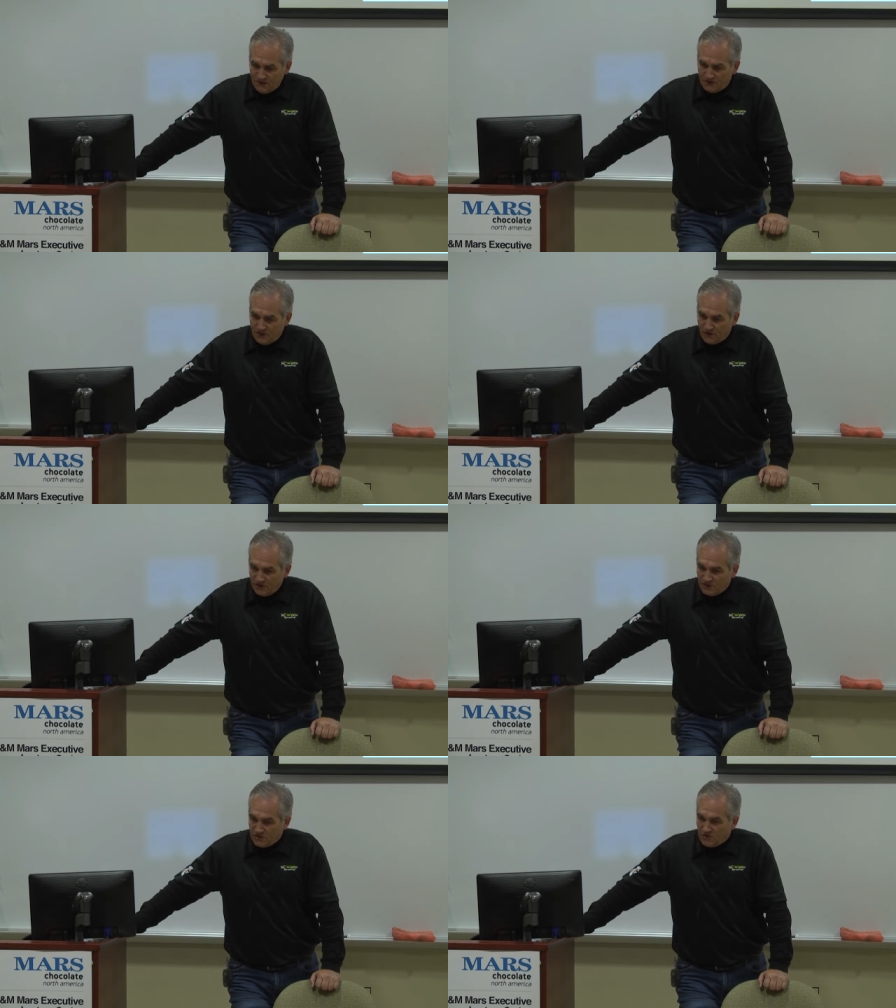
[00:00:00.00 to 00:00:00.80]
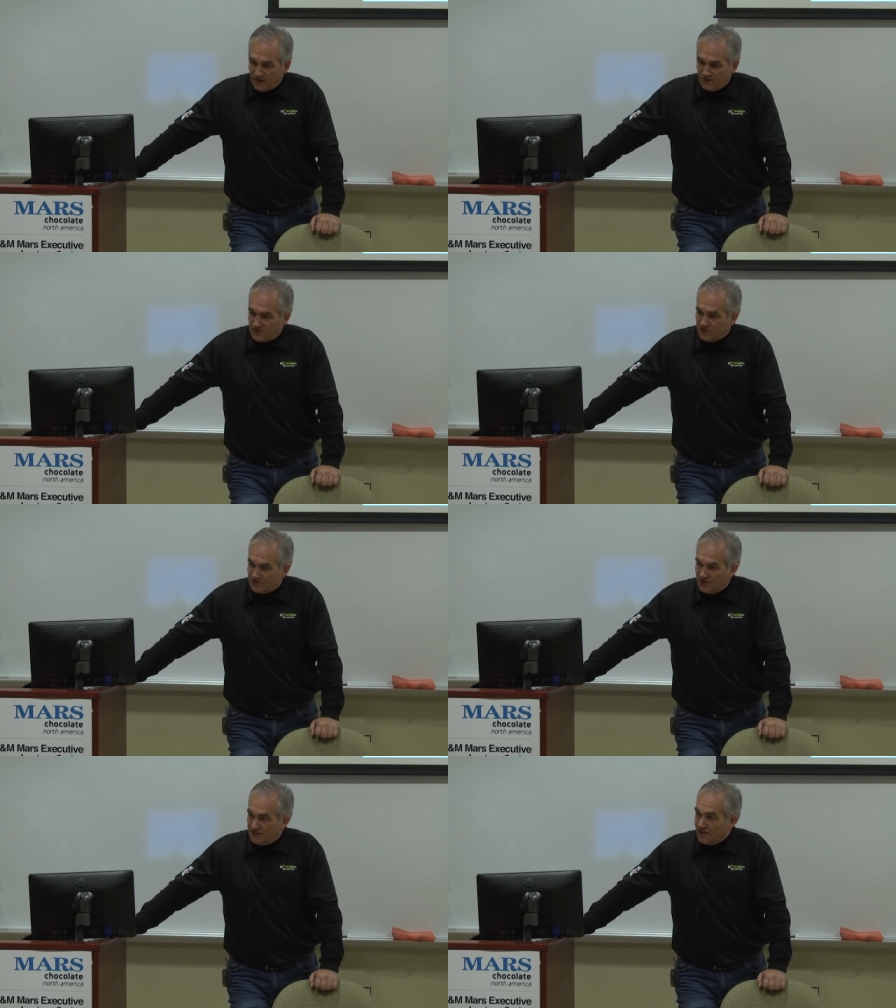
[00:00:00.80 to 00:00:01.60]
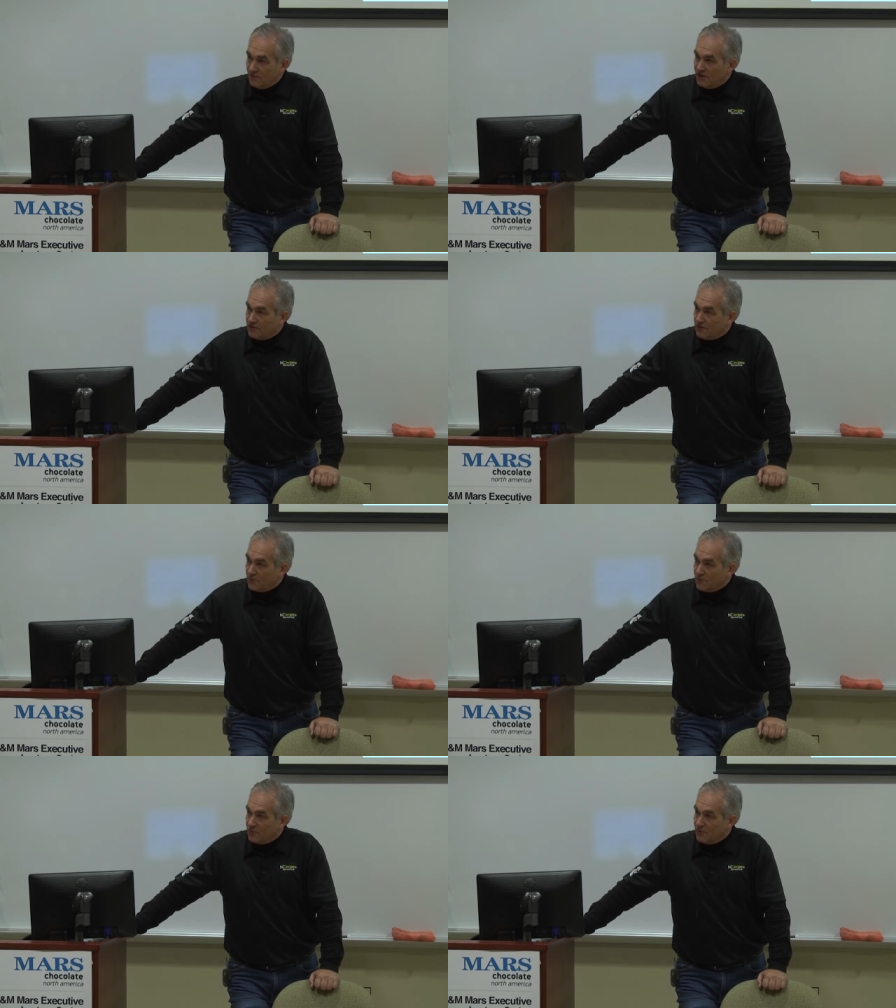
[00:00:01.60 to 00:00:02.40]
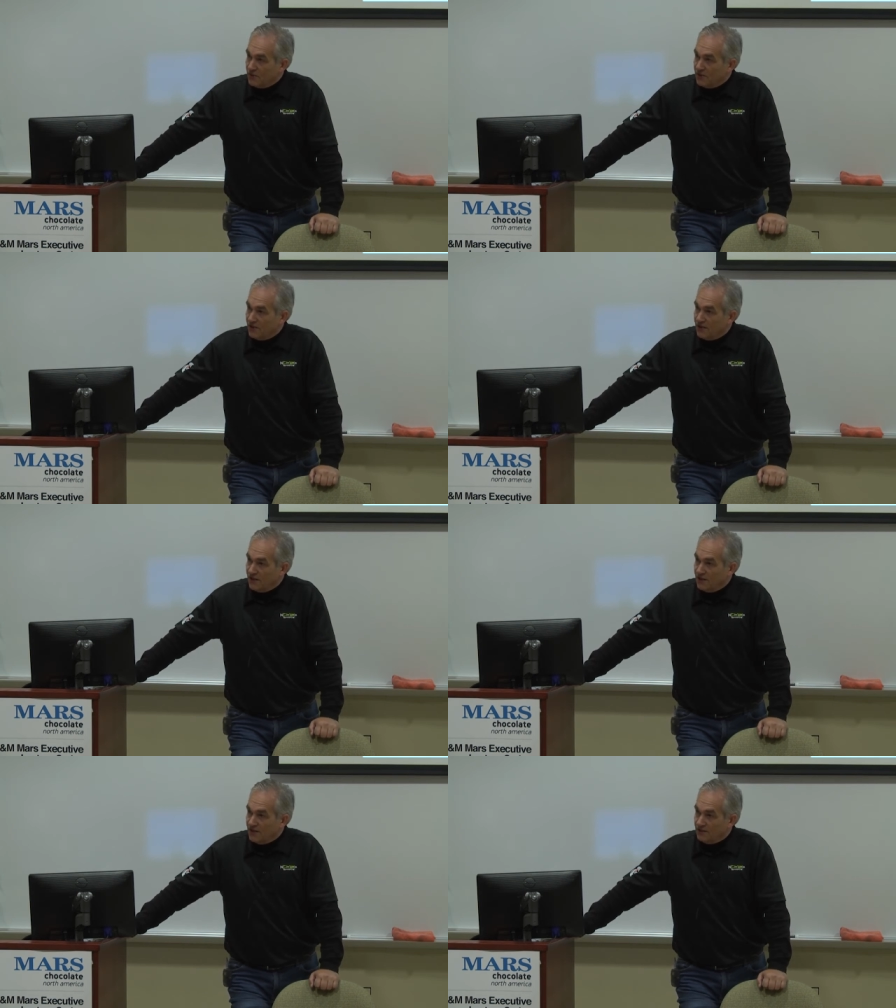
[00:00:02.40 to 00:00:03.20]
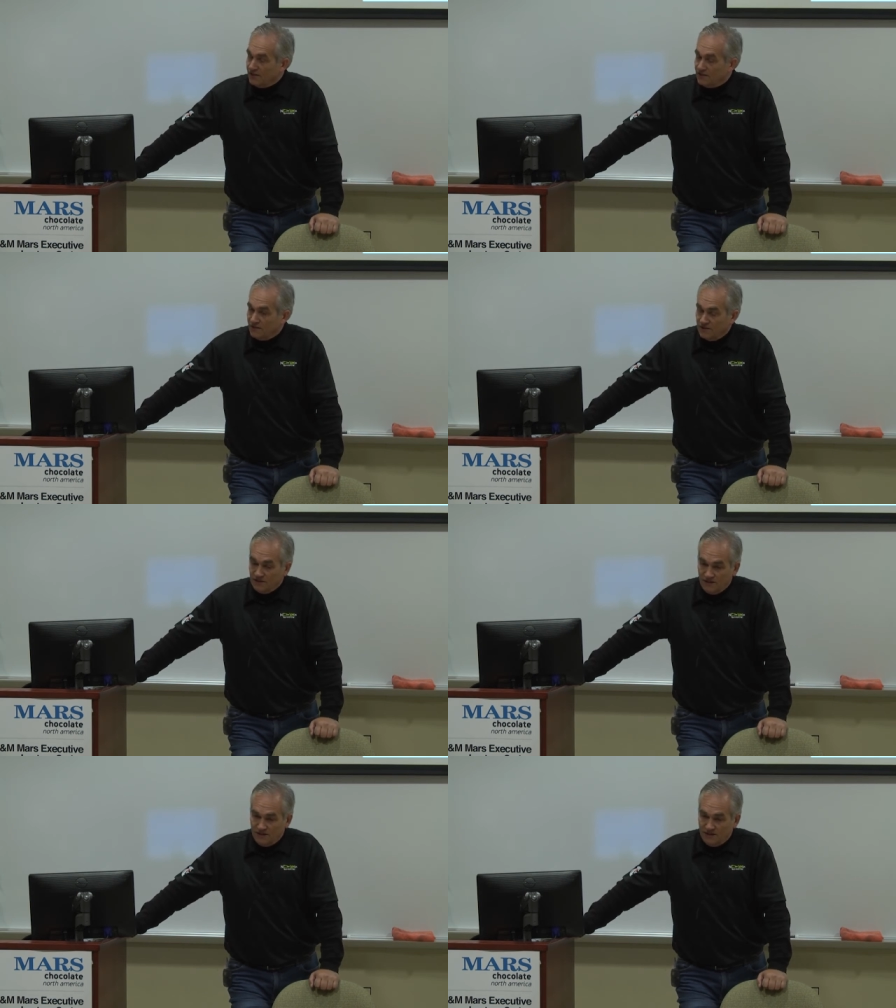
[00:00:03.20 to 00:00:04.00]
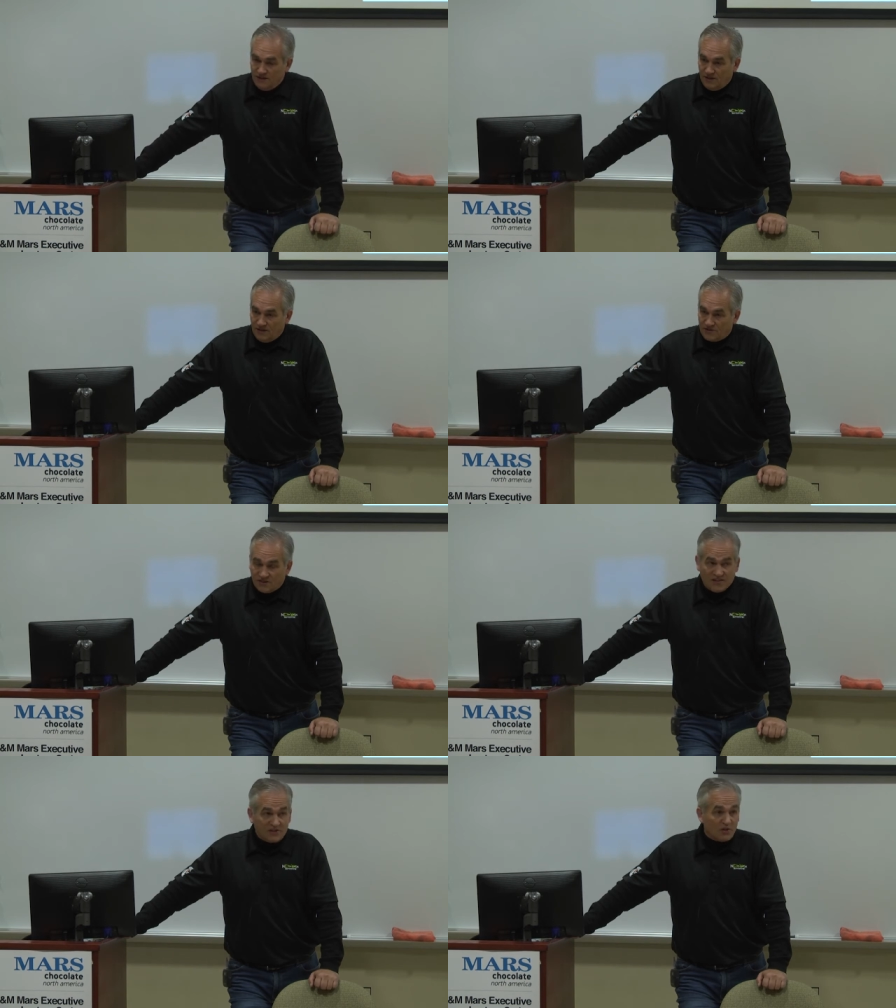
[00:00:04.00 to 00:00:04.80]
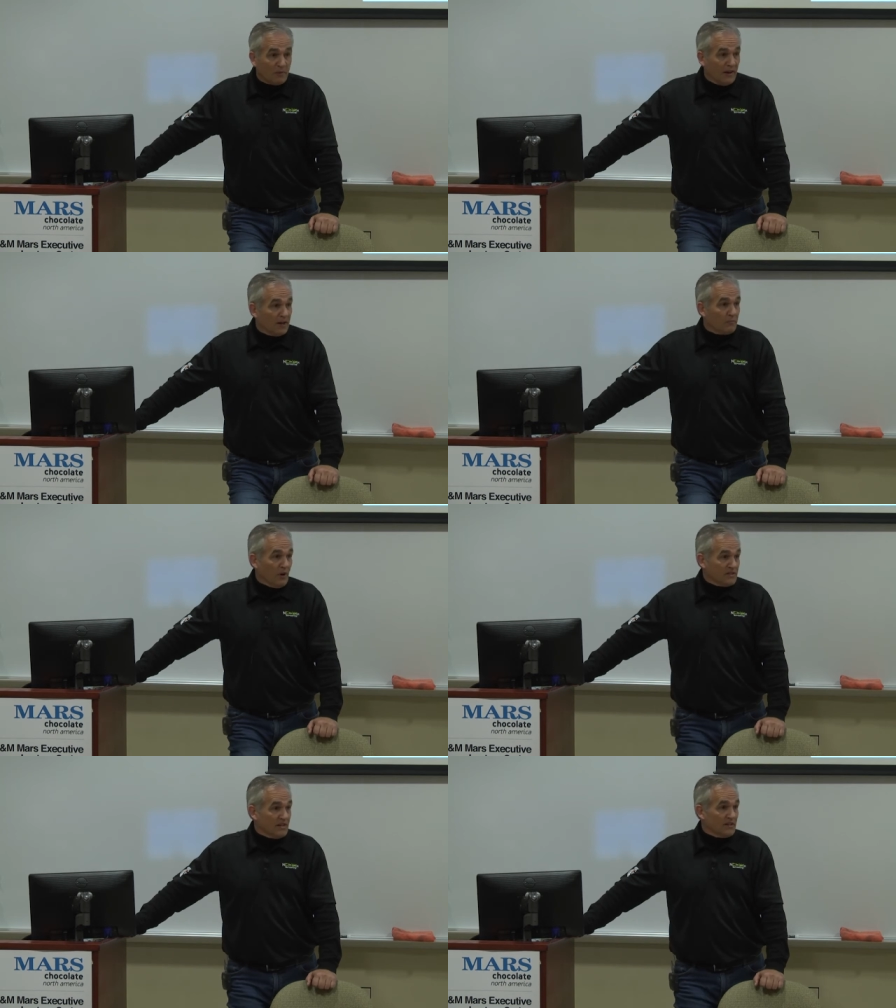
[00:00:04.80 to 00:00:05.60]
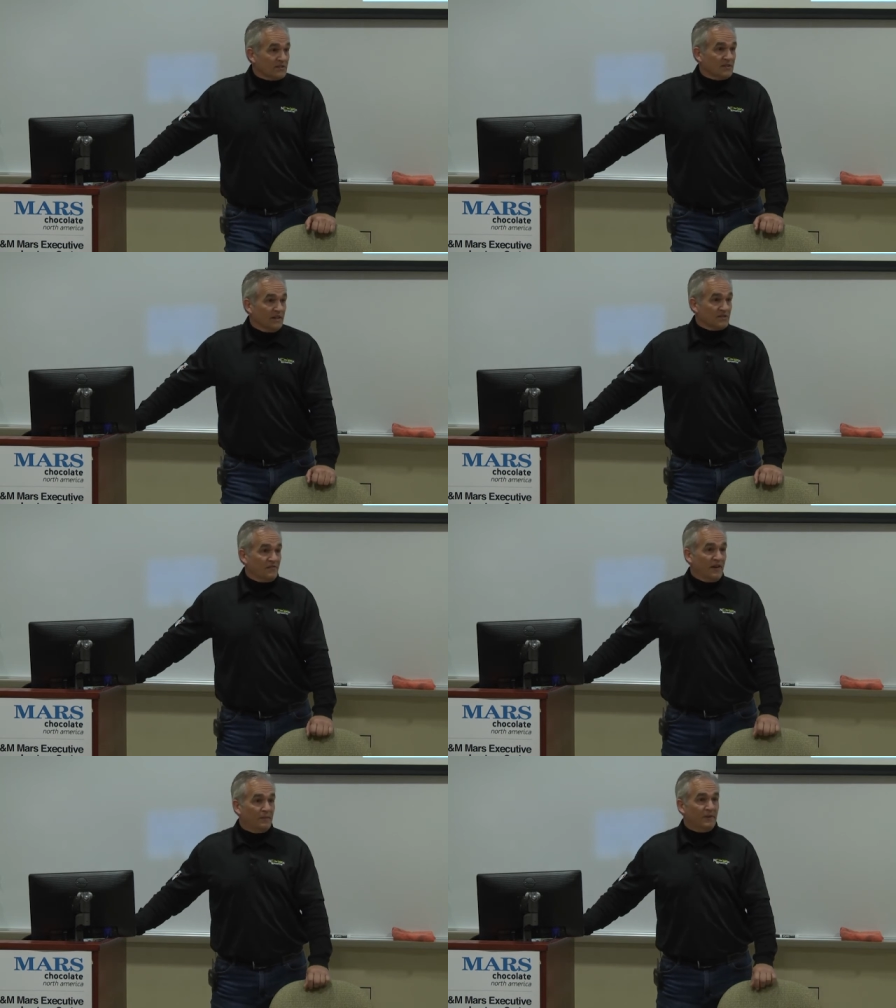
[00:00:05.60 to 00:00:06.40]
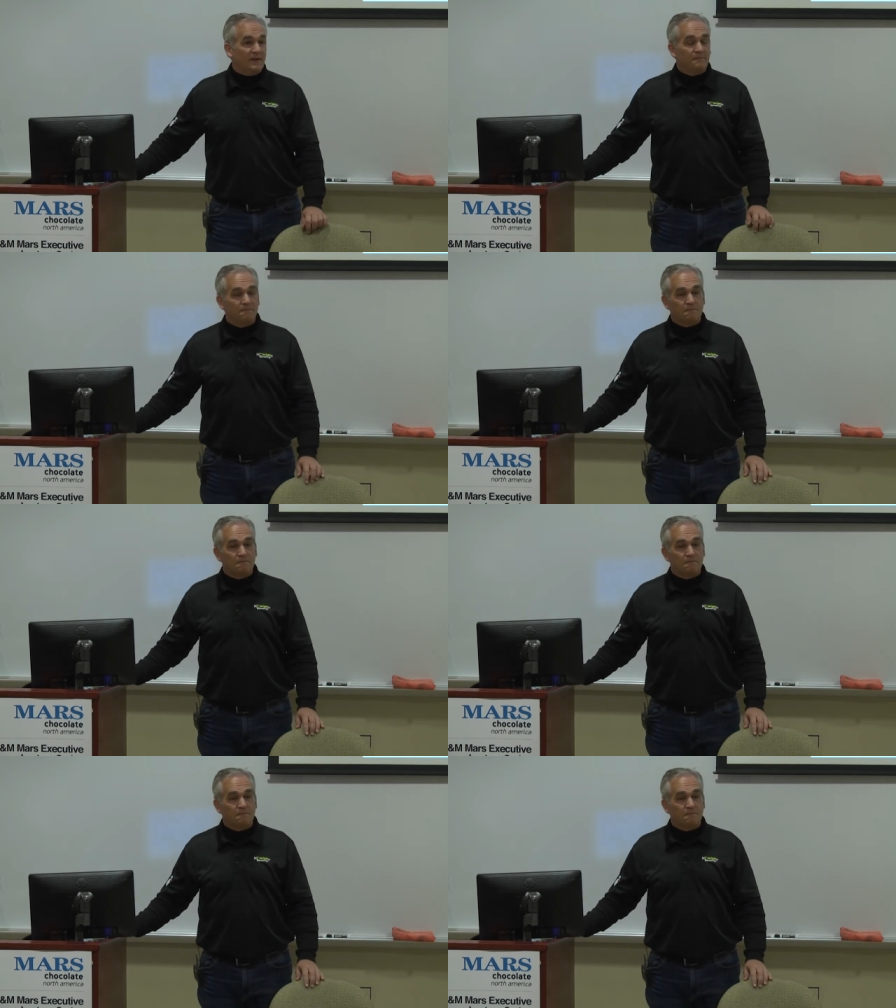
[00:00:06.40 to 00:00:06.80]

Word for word: the early 2000s that they went through a uh, succession planning process as a family.